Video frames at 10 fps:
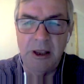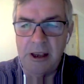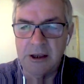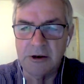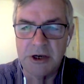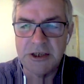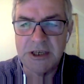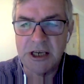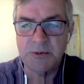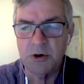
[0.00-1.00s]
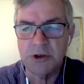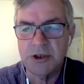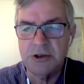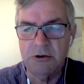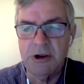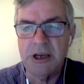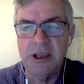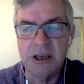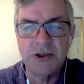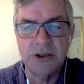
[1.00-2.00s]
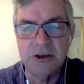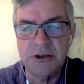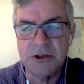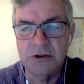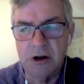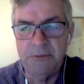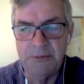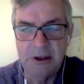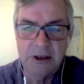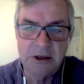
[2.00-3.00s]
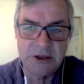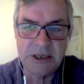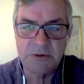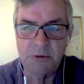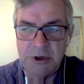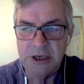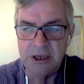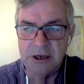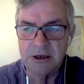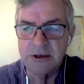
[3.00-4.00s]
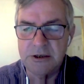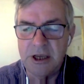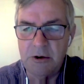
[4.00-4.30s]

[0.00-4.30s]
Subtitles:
increased exposure to radiation and so on. So that's what we did, and